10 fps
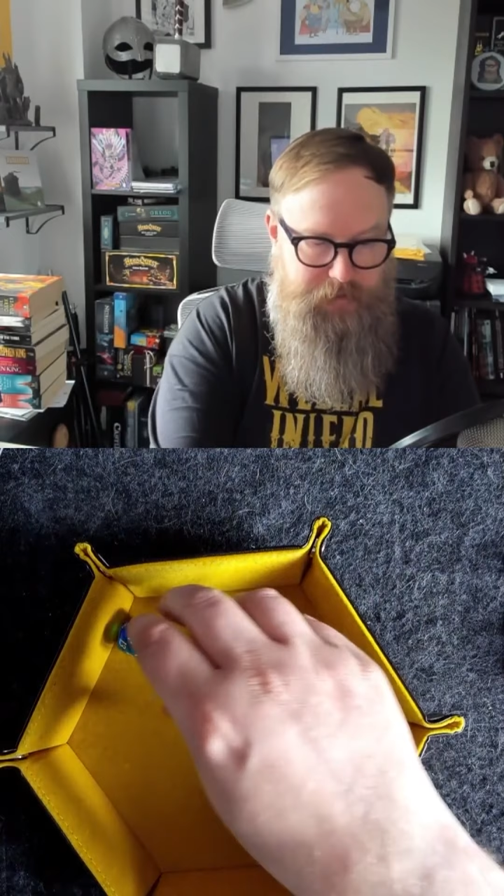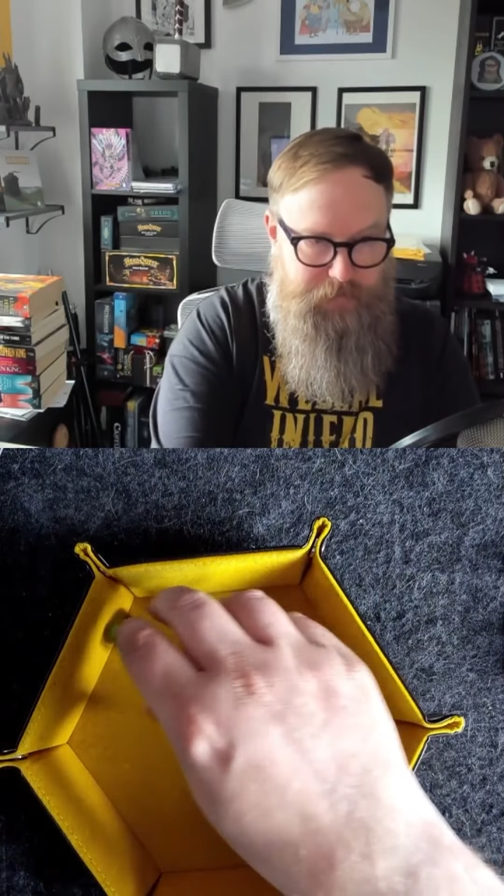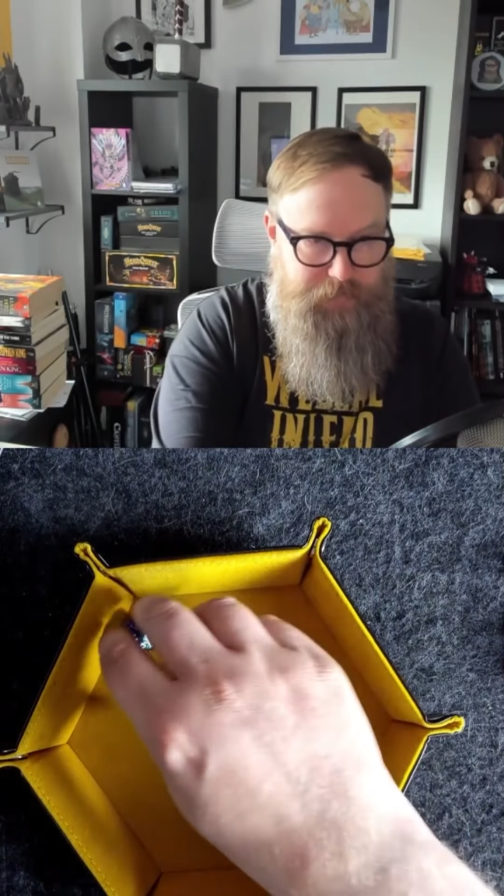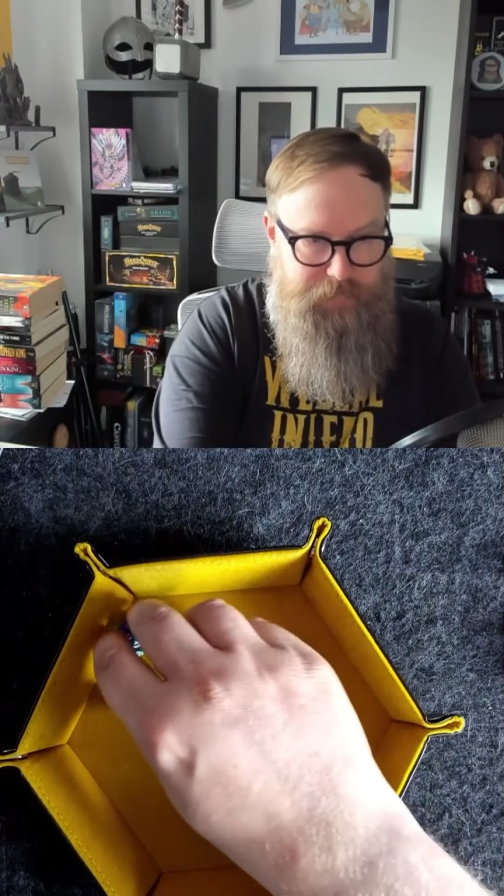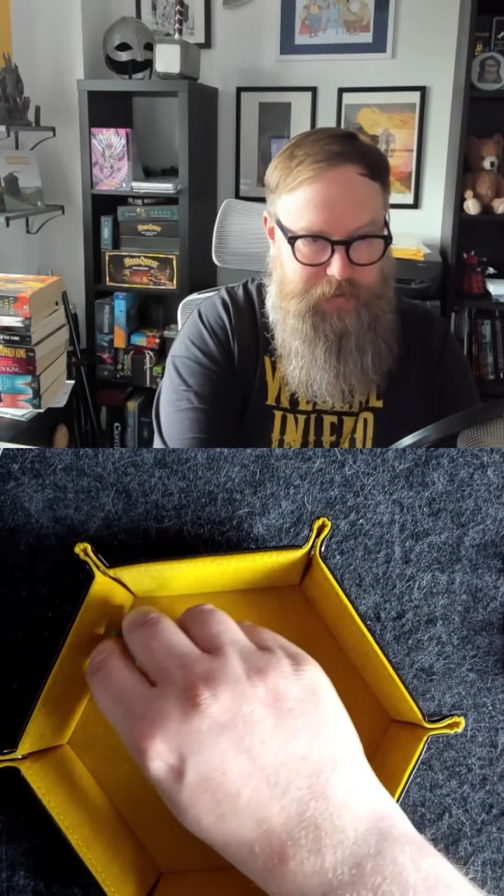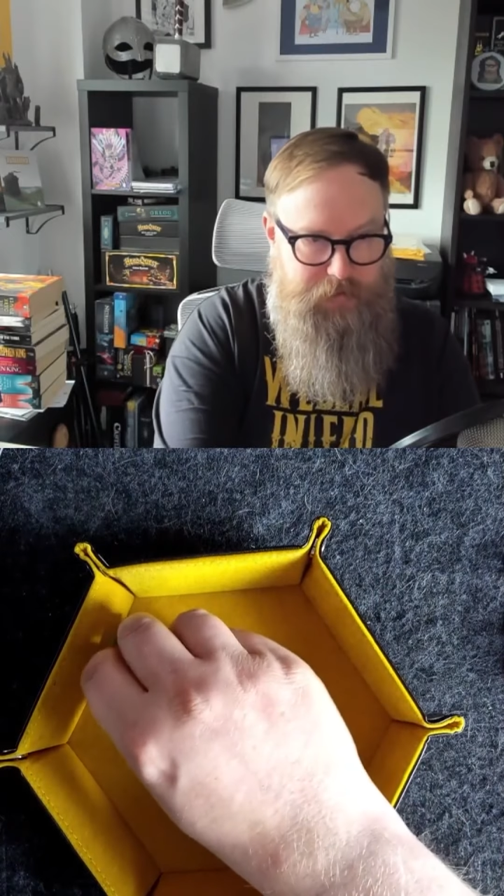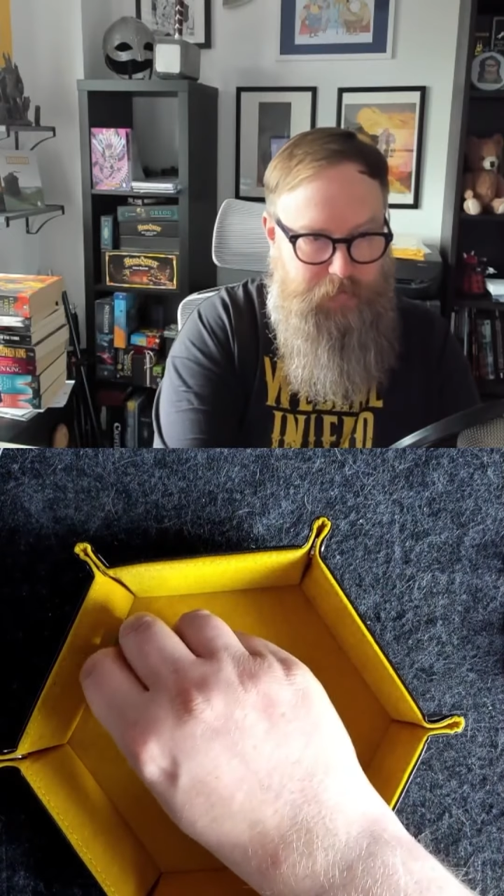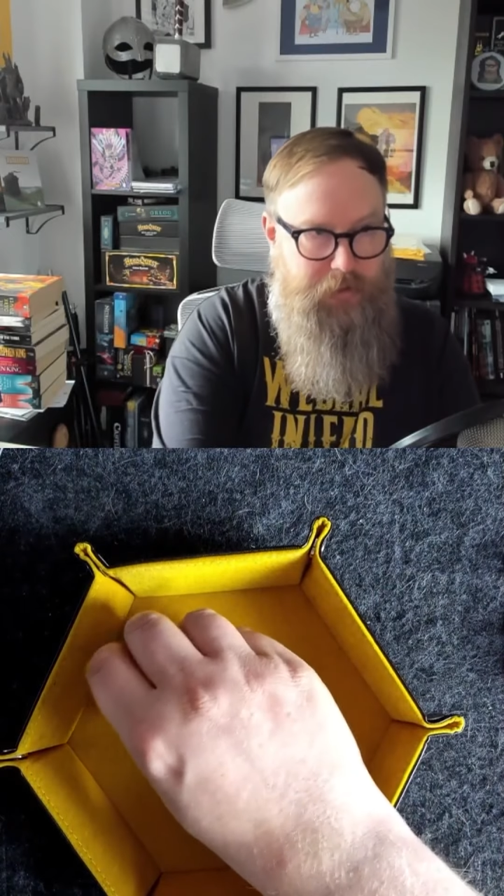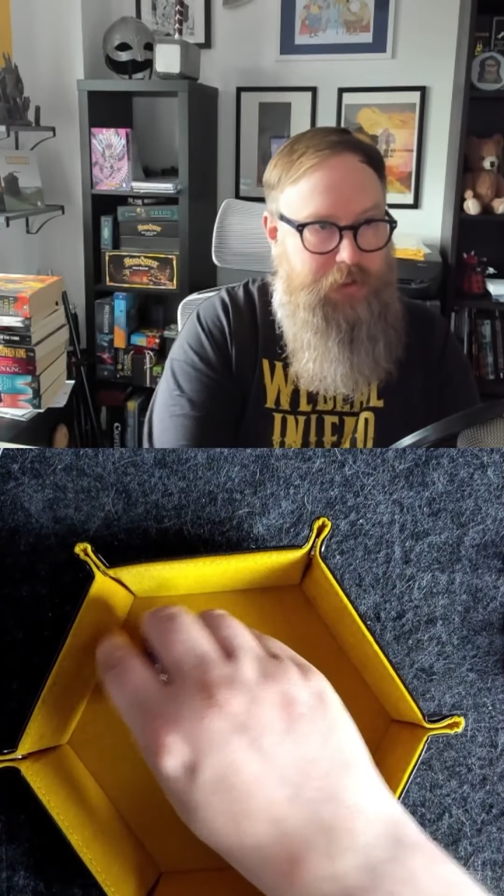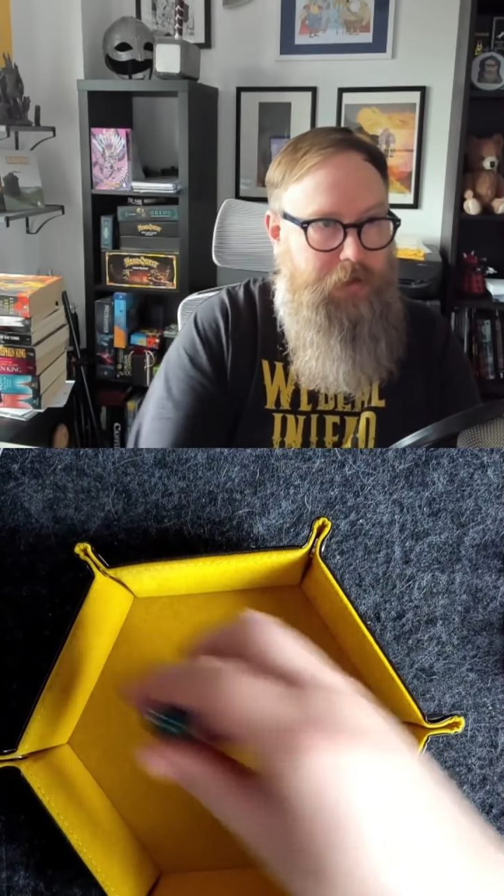of
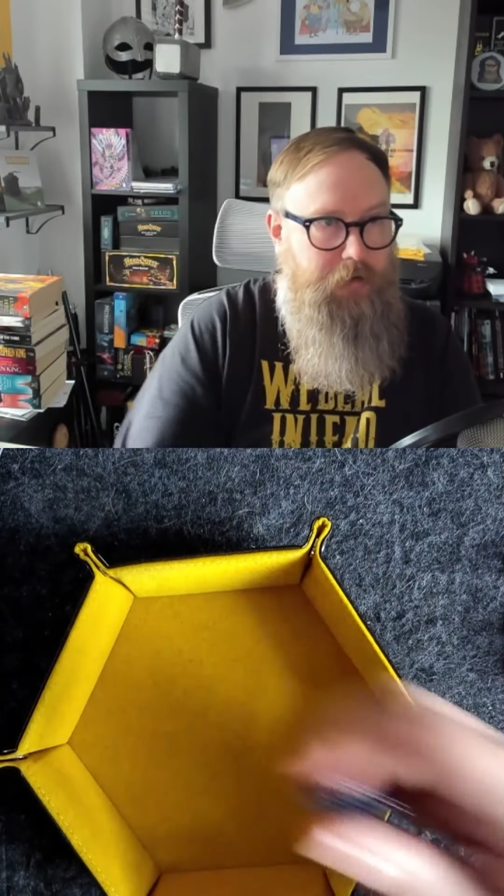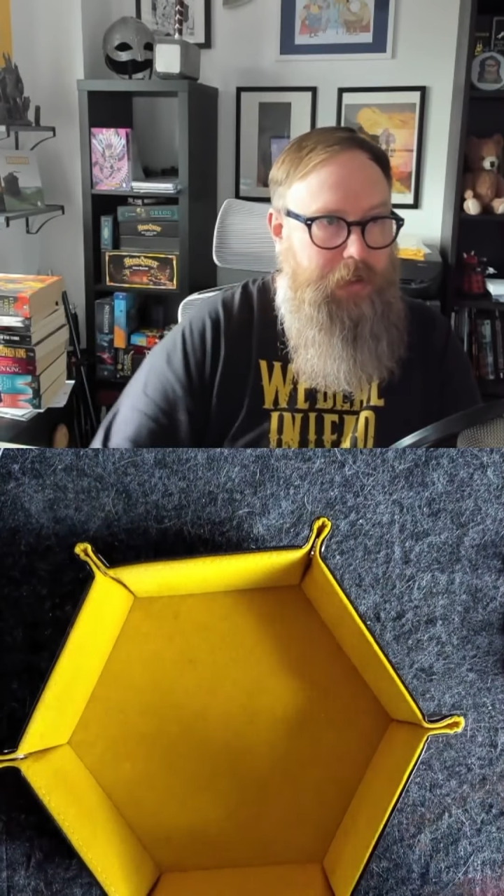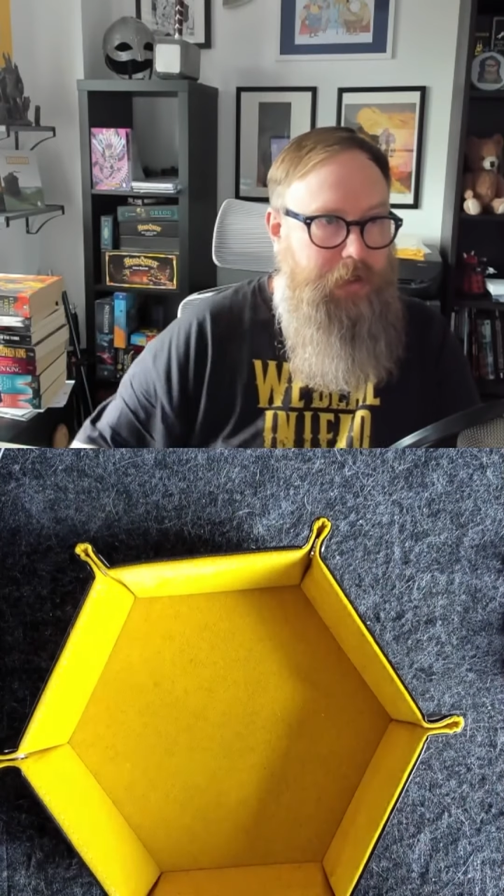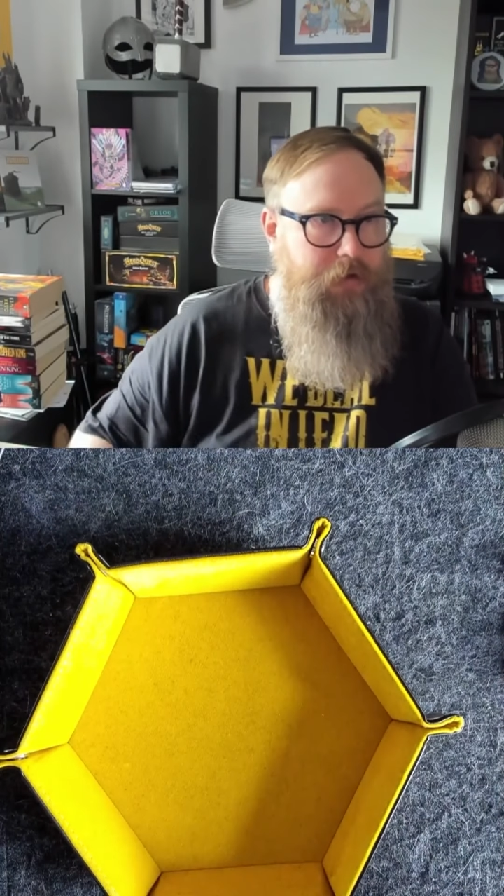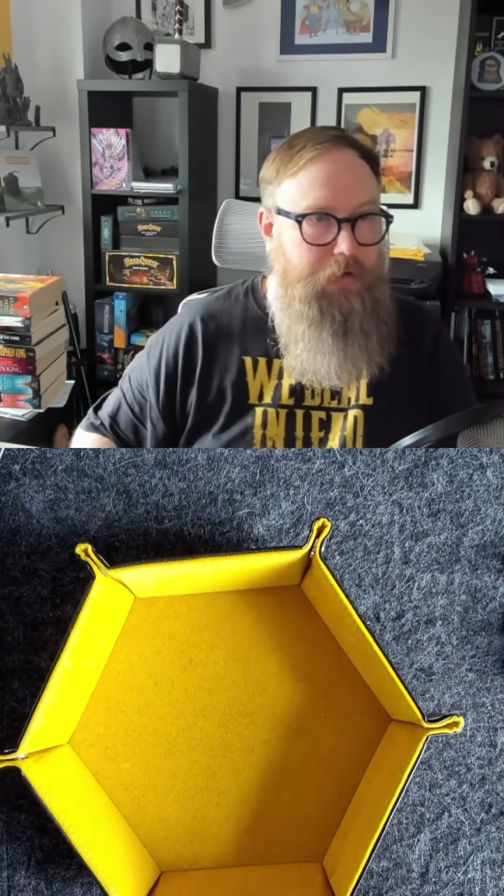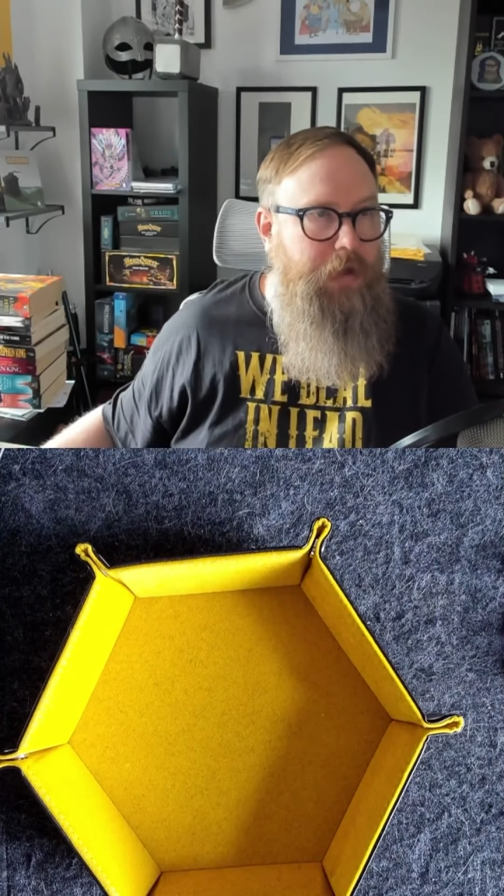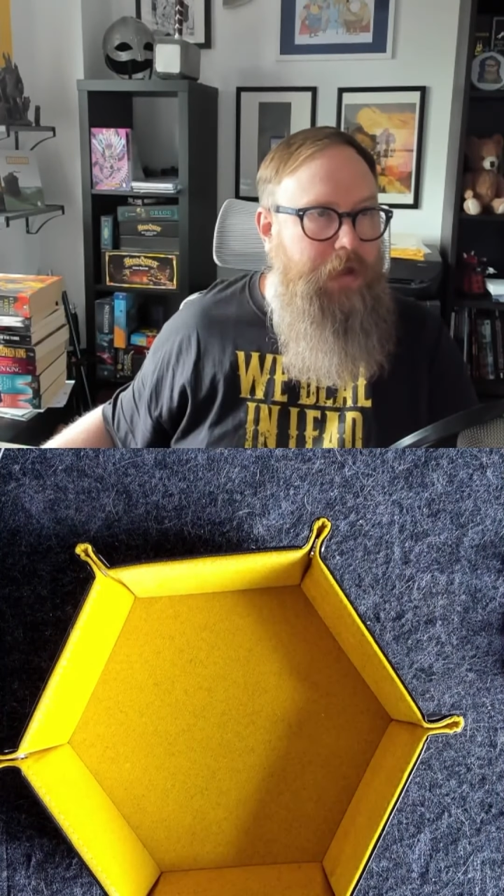expeditionary gear.